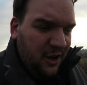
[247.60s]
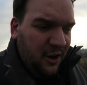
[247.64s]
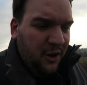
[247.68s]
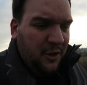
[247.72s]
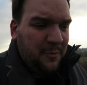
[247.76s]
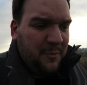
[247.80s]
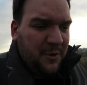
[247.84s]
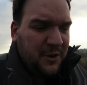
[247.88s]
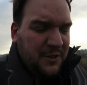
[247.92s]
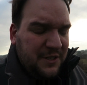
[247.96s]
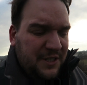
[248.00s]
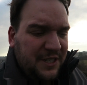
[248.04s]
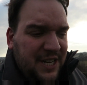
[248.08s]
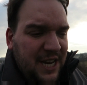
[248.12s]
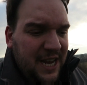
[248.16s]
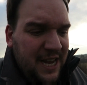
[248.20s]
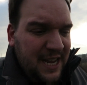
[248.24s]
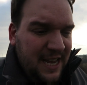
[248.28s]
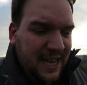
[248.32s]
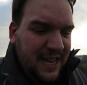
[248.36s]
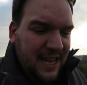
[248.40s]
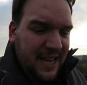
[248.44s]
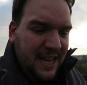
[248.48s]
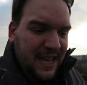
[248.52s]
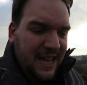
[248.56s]
almost
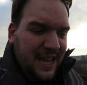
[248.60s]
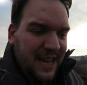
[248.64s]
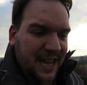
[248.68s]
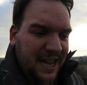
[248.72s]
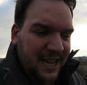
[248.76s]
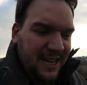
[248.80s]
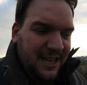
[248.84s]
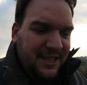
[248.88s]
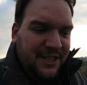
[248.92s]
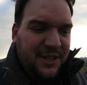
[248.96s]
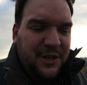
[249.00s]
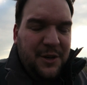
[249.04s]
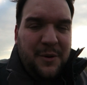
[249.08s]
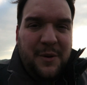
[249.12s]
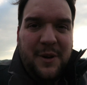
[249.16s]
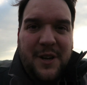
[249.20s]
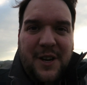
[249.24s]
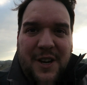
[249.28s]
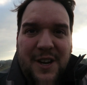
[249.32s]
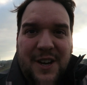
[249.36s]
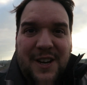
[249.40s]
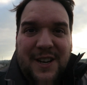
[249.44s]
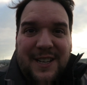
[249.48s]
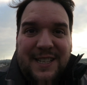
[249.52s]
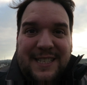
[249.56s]
2
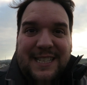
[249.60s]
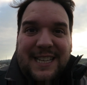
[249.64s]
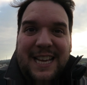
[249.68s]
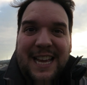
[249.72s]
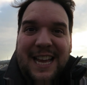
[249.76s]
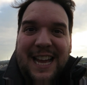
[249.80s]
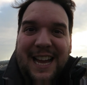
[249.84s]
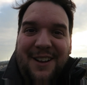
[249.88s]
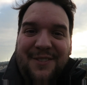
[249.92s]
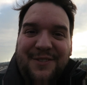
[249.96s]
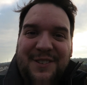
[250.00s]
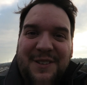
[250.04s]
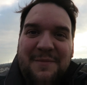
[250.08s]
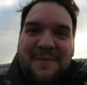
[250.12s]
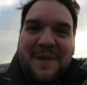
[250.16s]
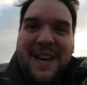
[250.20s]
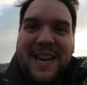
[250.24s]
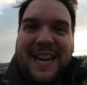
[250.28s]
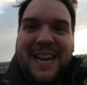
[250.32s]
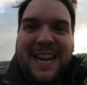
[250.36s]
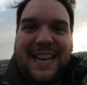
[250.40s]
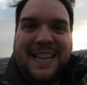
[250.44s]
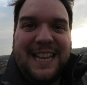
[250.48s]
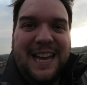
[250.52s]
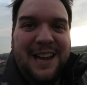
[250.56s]
years after
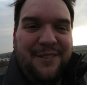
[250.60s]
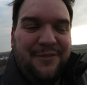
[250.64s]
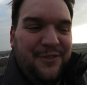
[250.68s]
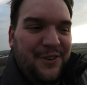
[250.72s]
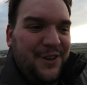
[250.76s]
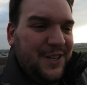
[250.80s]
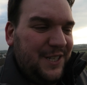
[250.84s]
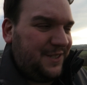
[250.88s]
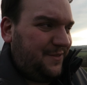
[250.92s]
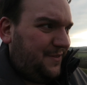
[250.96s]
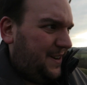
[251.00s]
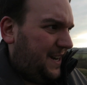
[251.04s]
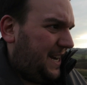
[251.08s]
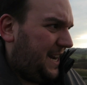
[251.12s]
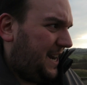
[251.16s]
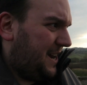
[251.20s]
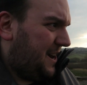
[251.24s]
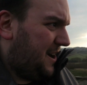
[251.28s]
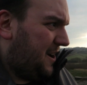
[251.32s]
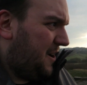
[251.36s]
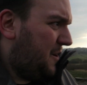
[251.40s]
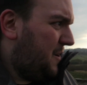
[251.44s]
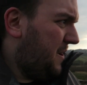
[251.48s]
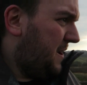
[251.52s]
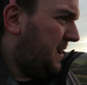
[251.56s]
making that first
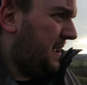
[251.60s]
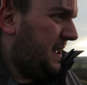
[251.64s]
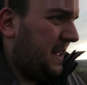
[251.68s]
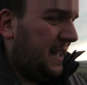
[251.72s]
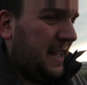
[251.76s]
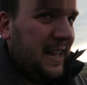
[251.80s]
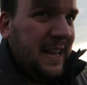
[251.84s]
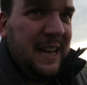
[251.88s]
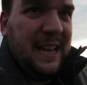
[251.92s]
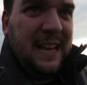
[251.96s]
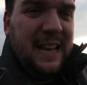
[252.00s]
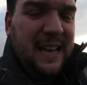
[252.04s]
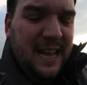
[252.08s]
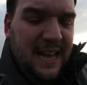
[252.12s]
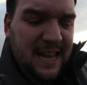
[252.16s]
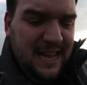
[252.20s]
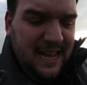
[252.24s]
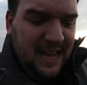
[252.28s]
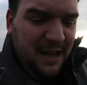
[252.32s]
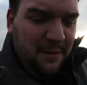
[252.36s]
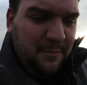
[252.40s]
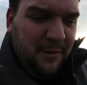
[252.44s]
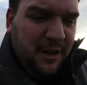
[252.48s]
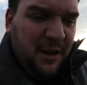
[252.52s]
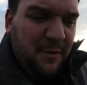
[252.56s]
video,
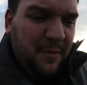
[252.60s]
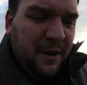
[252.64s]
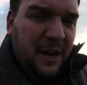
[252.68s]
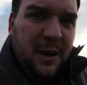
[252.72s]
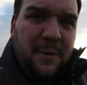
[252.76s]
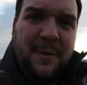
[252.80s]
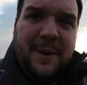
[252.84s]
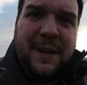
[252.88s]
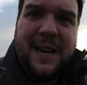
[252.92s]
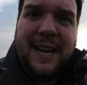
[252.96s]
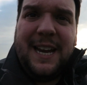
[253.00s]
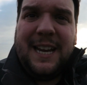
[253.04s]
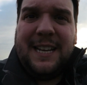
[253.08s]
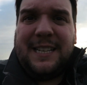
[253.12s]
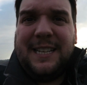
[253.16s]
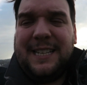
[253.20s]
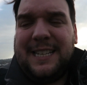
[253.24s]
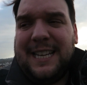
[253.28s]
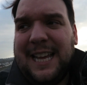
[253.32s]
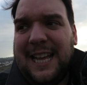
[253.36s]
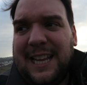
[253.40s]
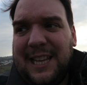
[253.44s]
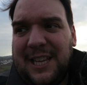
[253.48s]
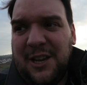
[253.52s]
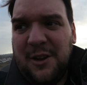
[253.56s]
I'm coming up here to
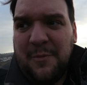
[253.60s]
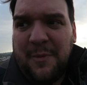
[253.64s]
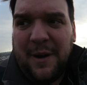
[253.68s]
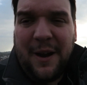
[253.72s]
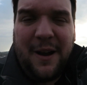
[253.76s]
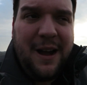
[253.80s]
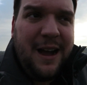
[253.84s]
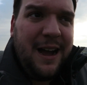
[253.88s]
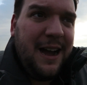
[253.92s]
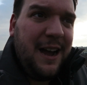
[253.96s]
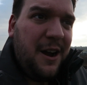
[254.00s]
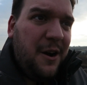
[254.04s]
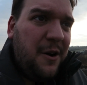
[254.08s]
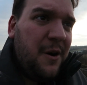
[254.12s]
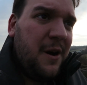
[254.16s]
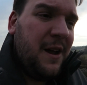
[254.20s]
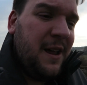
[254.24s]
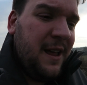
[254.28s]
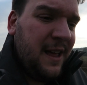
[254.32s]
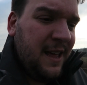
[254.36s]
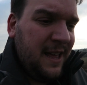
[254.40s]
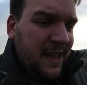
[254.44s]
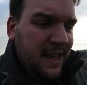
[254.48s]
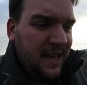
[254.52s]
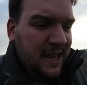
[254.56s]
tell you about how
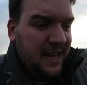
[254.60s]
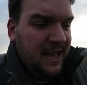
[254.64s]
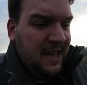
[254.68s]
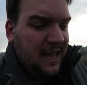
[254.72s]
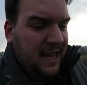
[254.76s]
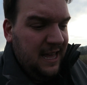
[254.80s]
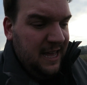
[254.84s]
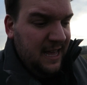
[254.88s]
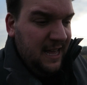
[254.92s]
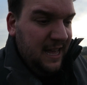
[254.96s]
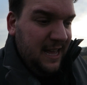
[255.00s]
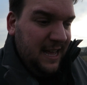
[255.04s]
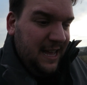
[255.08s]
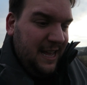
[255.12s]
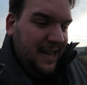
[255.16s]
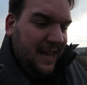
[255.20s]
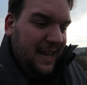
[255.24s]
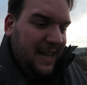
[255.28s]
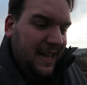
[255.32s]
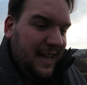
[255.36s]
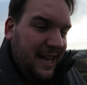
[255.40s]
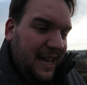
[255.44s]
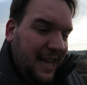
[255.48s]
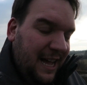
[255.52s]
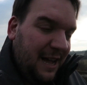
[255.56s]

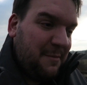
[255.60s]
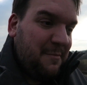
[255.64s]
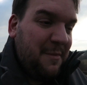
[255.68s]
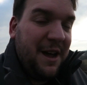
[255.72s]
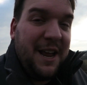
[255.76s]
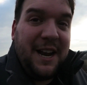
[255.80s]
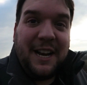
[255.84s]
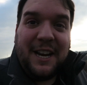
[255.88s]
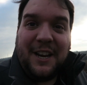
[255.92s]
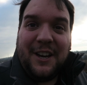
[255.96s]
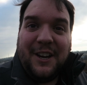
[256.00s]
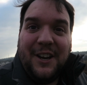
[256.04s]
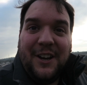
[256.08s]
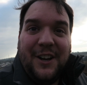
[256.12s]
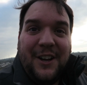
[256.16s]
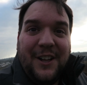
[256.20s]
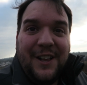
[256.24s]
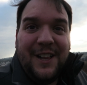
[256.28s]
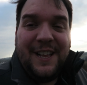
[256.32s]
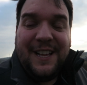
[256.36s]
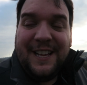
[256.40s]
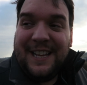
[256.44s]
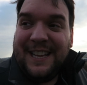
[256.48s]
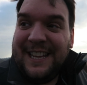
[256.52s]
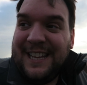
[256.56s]
I met a
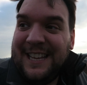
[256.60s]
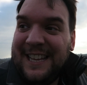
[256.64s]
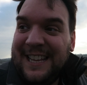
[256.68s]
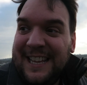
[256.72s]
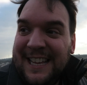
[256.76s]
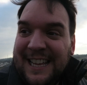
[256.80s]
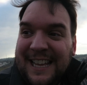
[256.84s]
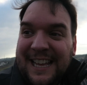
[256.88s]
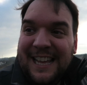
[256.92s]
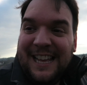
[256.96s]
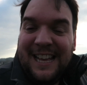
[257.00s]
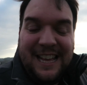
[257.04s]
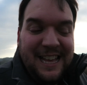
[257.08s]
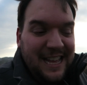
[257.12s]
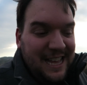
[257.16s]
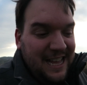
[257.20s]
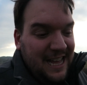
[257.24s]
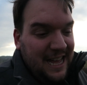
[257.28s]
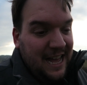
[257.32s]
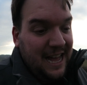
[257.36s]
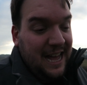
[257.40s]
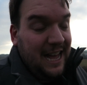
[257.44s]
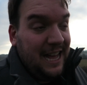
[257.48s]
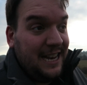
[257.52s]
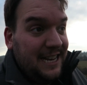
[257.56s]
girl
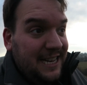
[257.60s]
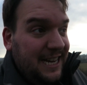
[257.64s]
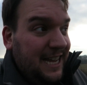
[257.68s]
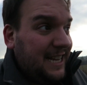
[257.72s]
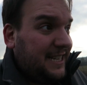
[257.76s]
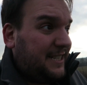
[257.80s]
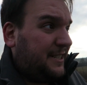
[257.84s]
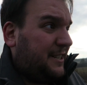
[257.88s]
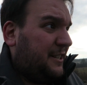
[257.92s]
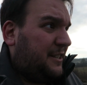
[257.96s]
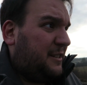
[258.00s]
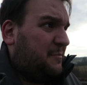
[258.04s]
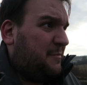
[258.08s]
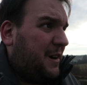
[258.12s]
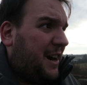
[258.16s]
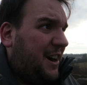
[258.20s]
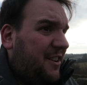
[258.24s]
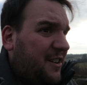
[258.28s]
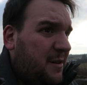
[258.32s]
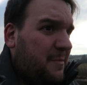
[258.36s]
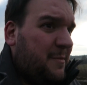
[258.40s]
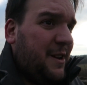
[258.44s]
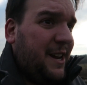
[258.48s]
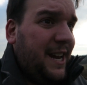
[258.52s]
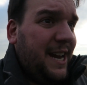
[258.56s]
and asked her to
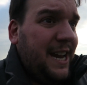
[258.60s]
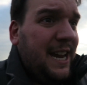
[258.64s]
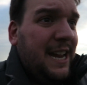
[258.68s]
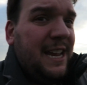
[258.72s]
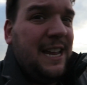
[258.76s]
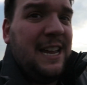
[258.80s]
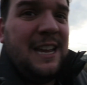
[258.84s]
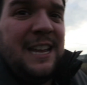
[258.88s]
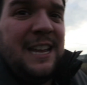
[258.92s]
marry me